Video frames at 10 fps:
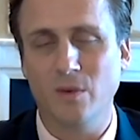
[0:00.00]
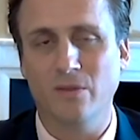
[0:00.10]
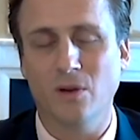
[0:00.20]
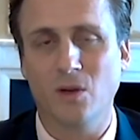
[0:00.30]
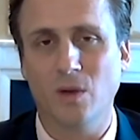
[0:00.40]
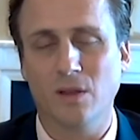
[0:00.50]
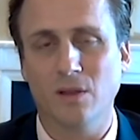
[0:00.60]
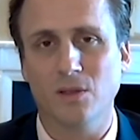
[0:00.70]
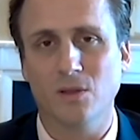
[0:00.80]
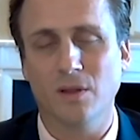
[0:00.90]
very quickly.
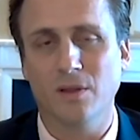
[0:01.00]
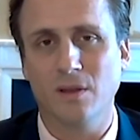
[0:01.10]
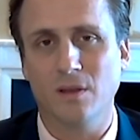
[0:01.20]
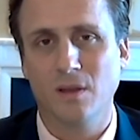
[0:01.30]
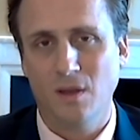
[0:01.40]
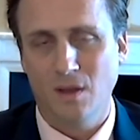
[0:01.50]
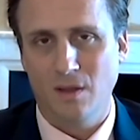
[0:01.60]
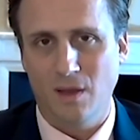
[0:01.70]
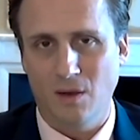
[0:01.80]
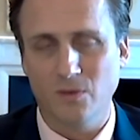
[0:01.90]
So I think
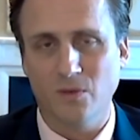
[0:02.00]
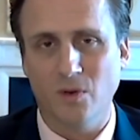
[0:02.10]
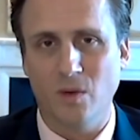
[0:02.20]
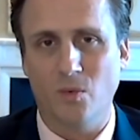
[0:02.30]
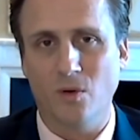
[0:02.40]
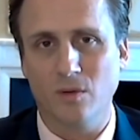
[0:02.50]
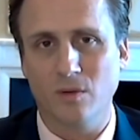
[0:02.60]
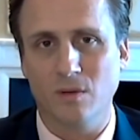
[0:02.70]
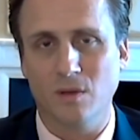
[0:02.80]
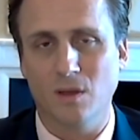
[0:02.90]
that was very
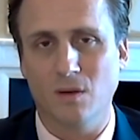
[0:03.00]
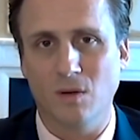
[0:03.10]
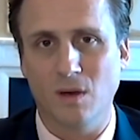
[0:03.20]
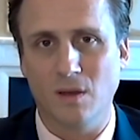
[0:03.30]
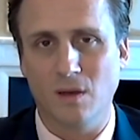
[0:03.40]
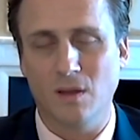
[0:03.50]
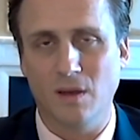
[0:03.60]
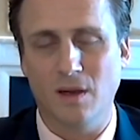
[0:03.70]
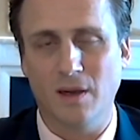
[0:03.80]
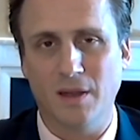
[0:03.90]
important.
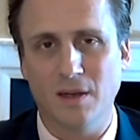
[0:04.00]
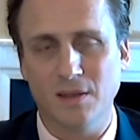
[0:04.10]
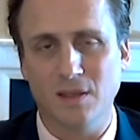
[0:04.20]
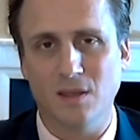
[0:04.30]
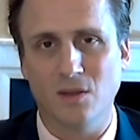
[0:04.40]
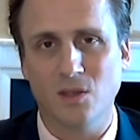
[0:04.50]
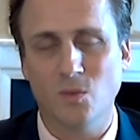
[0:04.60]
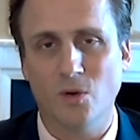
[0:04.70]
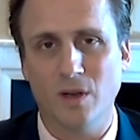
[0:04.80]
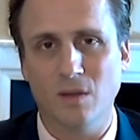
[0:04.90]
Again, as I said this
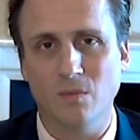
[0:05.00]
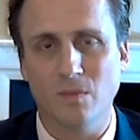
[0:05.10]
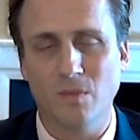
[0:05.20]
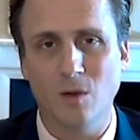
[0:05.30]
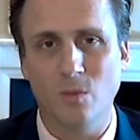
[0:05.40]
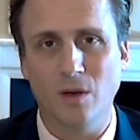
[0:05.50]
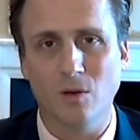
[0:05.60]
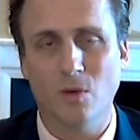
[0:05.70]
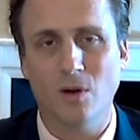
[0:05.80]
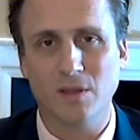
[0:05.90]
morning on my opening
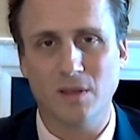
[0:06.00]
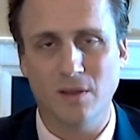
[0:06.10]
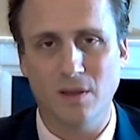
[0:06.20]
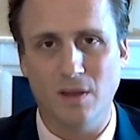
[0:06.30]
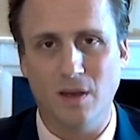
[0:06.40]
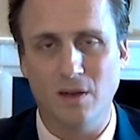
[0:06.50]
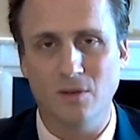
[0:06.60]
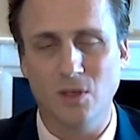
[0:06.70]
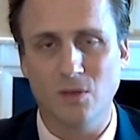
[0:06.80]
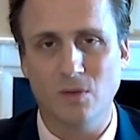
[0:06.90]
remarks, I think that
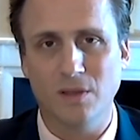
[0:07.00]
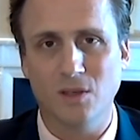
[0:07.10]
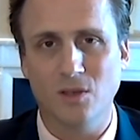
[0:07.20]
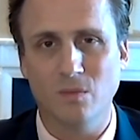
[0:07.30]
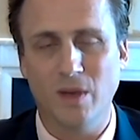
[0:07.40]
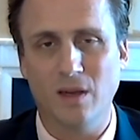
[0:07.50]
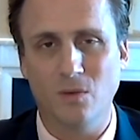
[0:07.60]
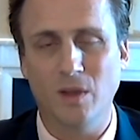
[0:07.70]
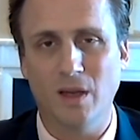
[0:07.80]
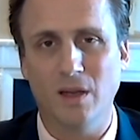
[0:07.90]
energy transition panel
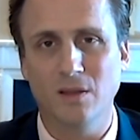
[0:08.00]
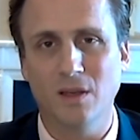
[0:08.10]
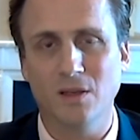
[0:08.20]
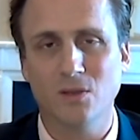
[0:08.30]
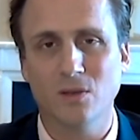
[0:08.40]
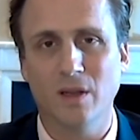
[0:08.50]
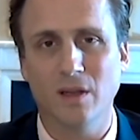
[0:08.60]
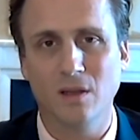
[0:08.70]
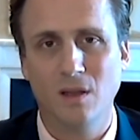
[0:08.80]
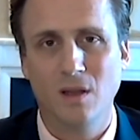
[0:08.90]
we had
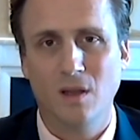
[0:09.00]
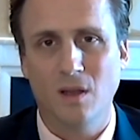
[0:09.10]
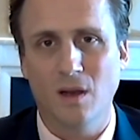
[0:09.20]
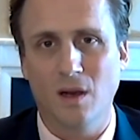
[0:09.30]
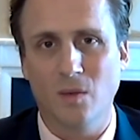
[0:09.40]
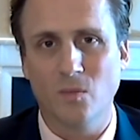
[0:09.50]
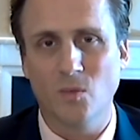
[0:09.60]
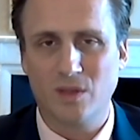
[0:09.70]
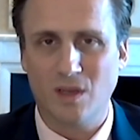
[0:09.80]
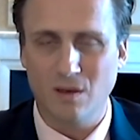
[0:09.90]
yesterday
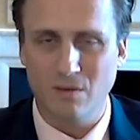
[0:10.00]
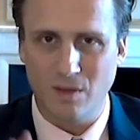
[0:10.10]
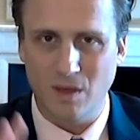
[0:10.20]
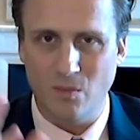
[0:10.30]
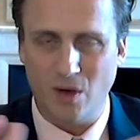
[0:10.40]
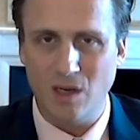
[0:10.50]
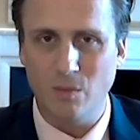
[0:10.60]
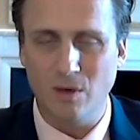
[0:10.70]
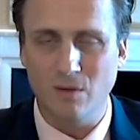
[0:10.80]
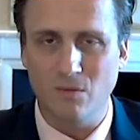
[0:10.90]
was kind of the
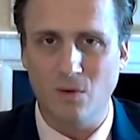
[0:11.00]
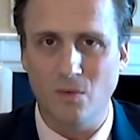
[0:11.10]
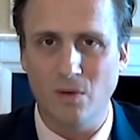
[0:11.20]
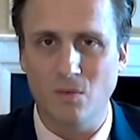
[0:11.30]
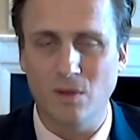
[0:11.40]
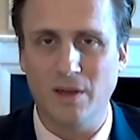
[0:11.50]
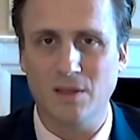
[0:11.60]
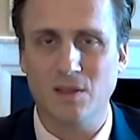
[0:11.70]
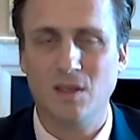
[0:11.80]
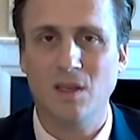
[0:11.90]
embodiment of what we would like
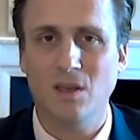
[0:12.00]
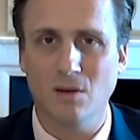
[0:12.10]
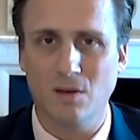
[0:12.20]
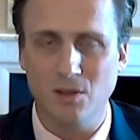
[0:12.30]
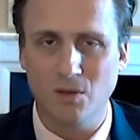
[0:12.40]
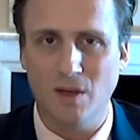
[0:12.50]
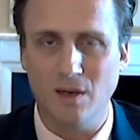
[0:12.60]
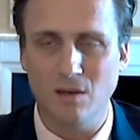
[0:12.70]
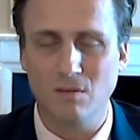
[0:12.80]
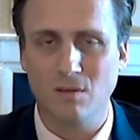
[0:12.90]
to see here, because you had
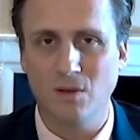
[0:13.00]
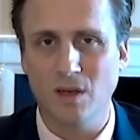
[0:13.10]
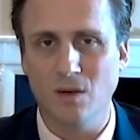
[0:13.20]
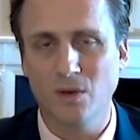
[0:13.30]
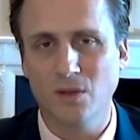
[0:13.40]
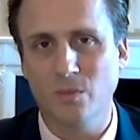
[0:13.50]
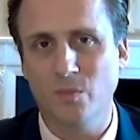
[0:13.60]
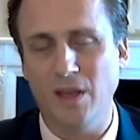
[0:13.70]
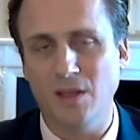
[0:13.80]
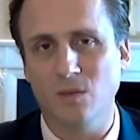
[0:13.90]
a real
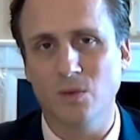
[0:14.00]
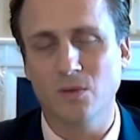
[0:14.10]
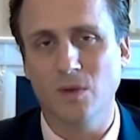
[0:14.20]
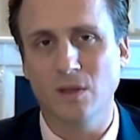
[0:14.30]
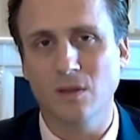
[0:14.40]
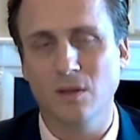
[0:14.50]
debate between